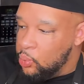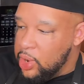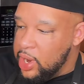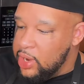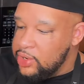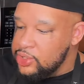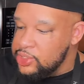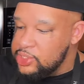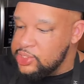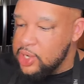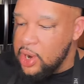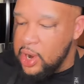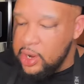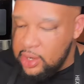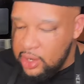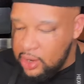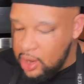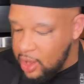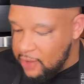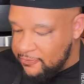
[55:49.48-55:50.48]
where you
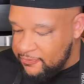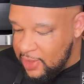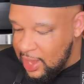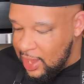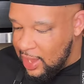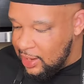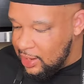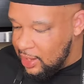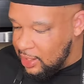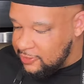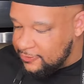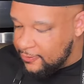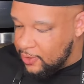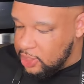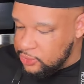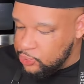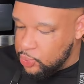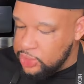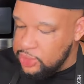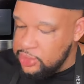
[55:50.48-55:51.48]
started off at as
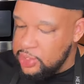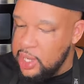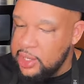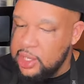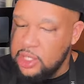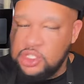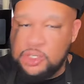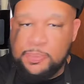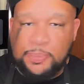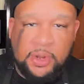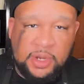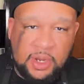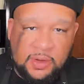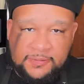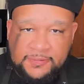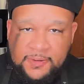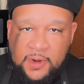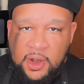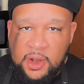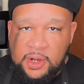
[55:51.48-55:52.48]
far as what nuggets you put
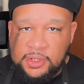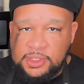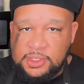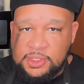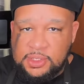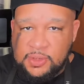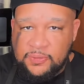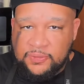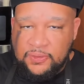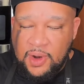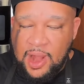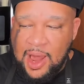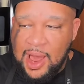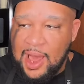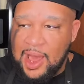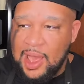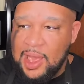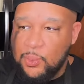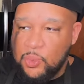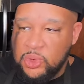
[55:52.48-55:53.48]
in first to
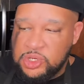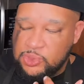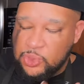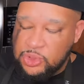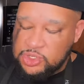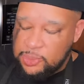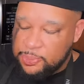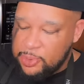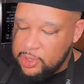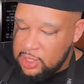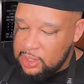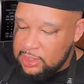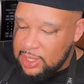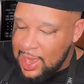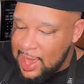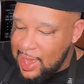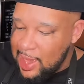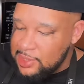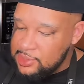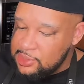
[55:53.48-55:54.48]
fry and which ones you put in
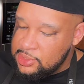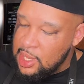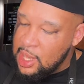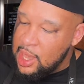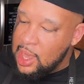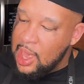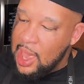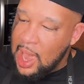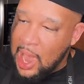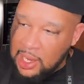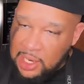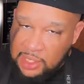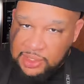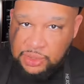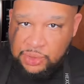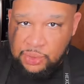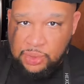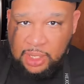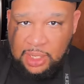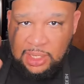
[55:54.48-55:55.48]
last. I
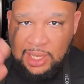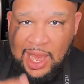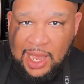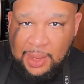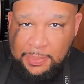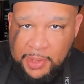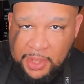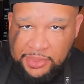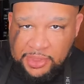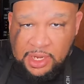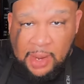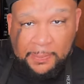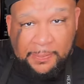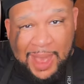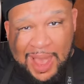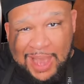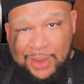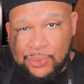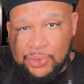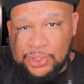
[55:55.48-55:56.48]
like to do the clock method, a
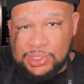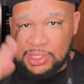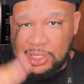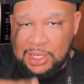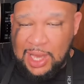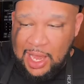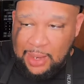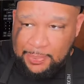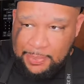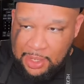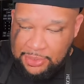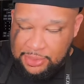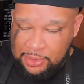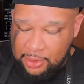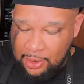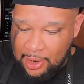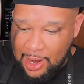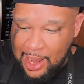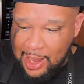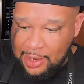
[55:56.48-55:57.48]
backwards clock
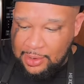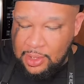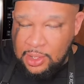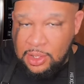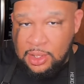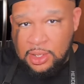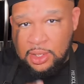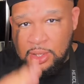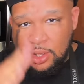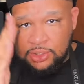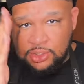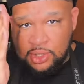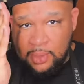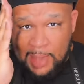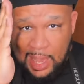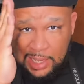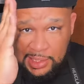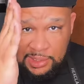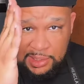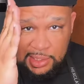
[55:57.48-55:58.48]
method, all right? So
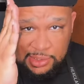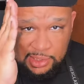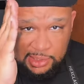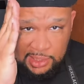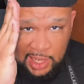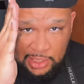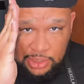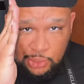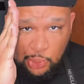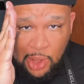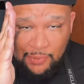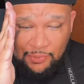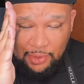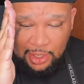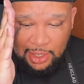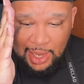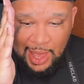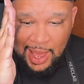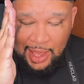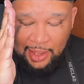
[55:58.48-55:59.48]
imagine this is like
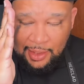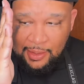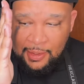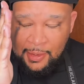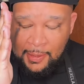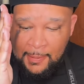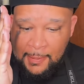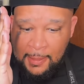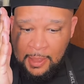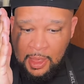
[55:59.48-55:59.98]
12 o'clock,